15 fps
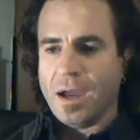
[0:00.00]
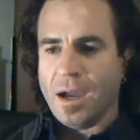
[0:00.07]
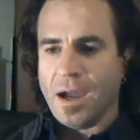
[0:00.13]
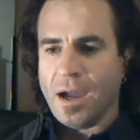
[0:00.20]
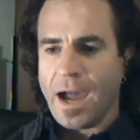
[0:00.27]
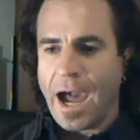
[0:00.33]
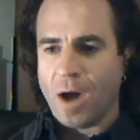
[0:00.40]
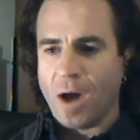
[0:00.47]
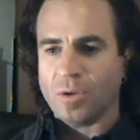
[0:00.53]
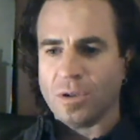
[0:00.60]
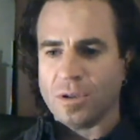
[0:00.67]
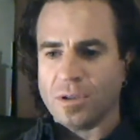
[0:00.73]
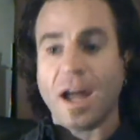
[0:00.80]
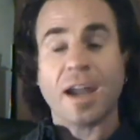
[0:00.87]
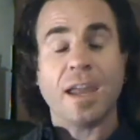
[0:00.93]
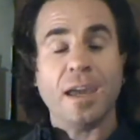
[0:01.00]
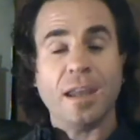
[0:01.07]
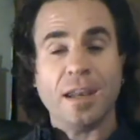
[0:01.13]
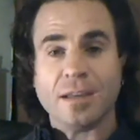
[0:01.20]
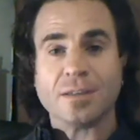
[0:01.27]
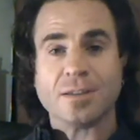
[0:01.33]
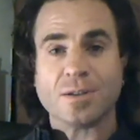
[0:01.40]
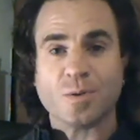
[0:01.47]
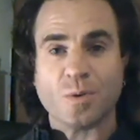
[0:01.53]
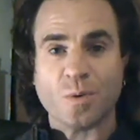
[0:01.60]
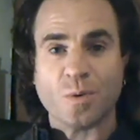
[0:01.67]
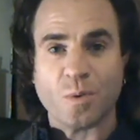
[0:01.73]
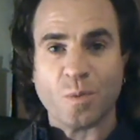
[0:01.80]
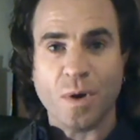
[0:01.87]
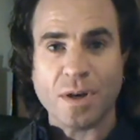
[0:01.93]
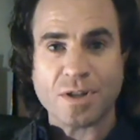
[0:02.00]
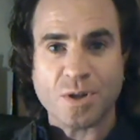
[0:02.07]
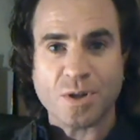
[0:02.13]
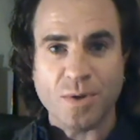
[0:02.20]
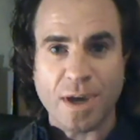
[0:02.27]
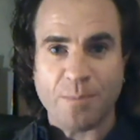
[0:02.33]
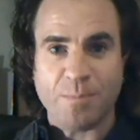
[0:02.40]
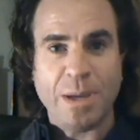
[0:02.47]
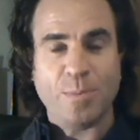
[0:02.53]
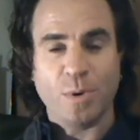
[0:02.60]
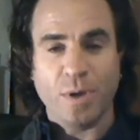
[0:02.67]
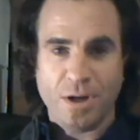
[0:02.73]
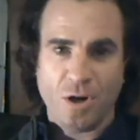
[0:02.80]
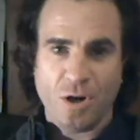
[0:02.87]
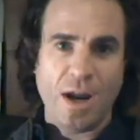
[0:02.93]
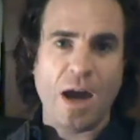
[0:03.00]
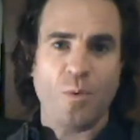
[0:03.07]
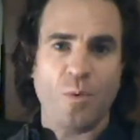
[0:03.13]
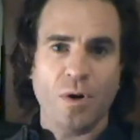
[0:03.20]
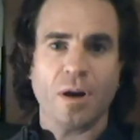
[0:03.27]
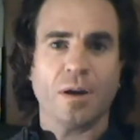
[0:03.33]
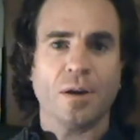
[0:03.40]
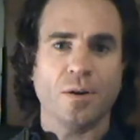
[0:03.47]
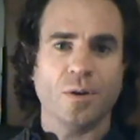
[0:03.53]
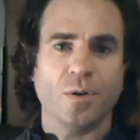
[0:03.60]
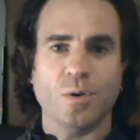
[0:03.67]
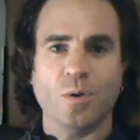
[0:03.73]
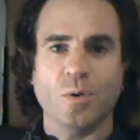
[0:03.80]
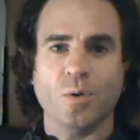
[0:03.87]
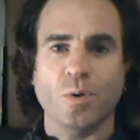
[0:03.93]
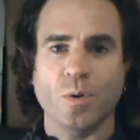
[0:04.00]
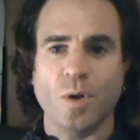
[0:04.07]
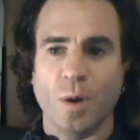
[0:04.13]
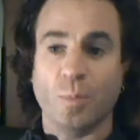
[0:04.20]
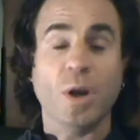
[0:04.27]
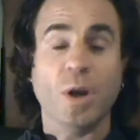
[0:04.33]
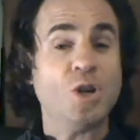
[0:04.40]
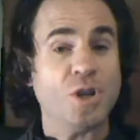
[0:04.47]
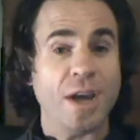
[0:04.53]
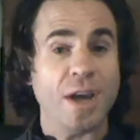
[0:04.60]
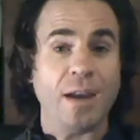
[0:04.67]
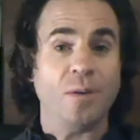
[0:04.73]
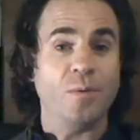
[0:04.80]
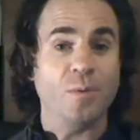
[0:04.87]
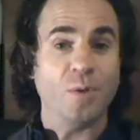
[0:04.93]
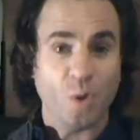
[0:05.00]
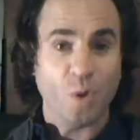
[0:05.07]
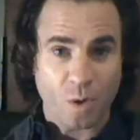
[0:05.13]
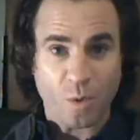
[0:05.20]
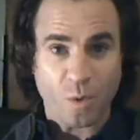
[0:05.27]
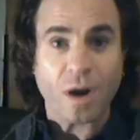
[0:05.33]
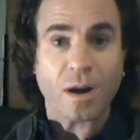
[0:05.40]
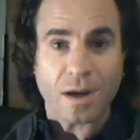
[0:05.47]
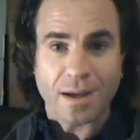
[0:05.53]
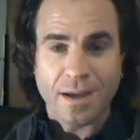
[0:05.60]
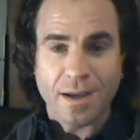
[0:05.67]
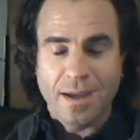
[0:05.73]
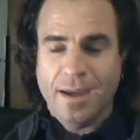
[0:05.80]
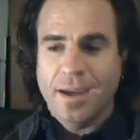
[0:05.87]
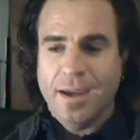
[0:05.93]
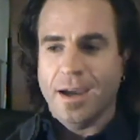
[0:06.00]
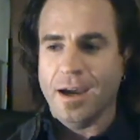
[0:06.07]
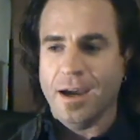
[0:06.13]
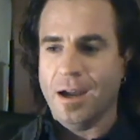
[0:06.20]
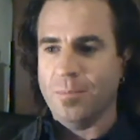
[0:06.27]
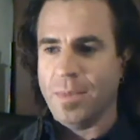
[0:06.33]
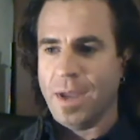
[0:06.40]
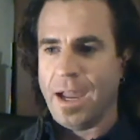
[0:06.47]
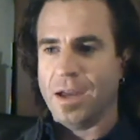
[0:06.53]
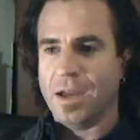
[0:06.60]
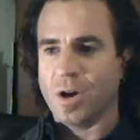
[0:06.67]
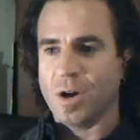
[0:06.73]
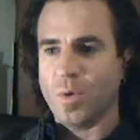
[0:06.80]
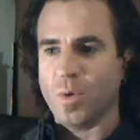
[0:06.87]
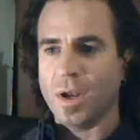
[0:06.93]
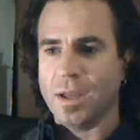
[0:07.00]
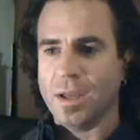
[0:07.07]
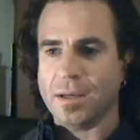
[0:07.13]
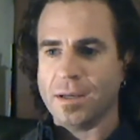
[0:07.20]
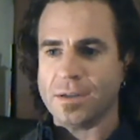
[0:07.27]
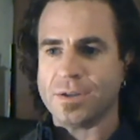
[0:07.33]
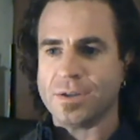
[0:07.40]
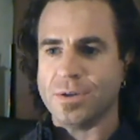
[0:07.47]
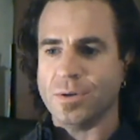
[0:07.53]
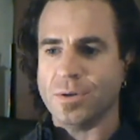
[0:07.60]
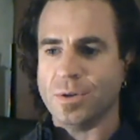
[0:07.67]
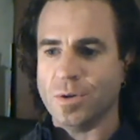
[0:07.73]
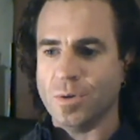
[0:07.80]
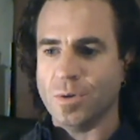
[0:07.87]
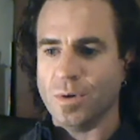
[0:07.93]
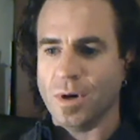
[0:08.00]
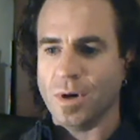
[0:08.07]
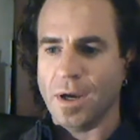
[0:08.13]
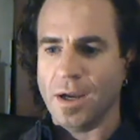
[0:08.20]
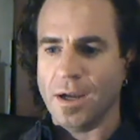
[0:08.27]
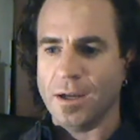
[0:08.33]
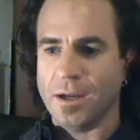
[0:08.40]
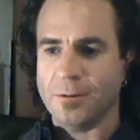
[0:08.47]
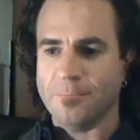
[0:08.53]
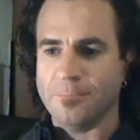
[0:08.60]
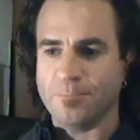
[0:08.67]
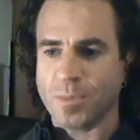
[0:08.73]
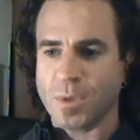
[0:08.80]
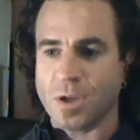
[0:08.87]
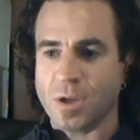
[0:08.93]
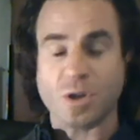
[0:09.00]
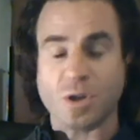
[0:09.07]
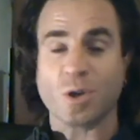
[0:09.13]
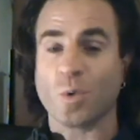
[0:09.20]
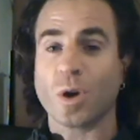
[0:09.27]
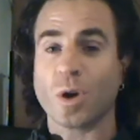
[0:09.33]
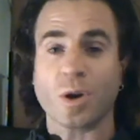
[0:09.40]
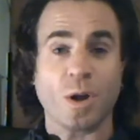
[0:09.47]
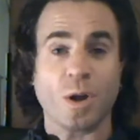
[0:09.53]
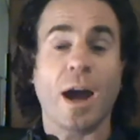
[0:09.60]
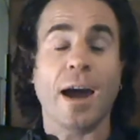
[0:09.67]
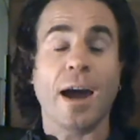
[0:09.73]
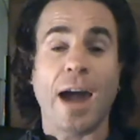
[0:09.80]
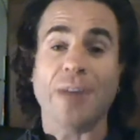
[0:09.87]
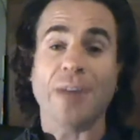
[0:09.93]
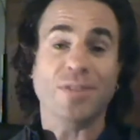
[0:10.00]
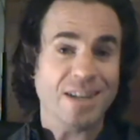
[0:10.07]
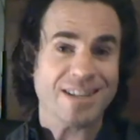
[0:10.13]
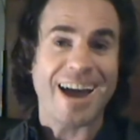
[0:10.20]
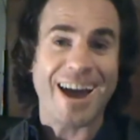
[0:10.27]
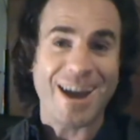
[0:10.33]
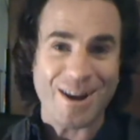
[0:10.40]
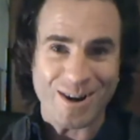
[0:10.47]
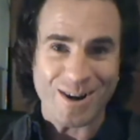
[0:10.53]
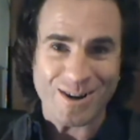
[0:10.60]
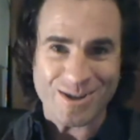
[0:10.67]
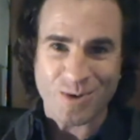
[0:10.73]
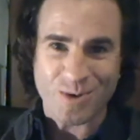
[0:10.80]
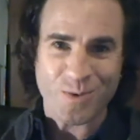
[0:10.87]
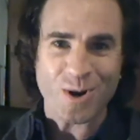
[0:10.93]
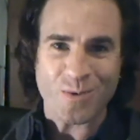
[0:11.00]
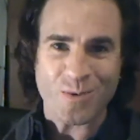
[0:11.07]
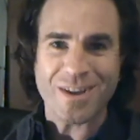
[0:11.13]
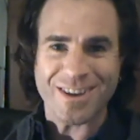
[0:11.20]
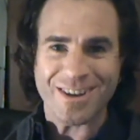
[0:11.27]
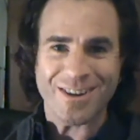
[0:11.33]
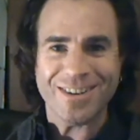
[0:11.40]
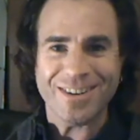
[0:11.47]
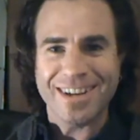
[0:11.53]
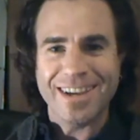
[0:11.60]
how lucky it is once you get people in your network who appreciate your work and are willing to work, have a desire to work with you.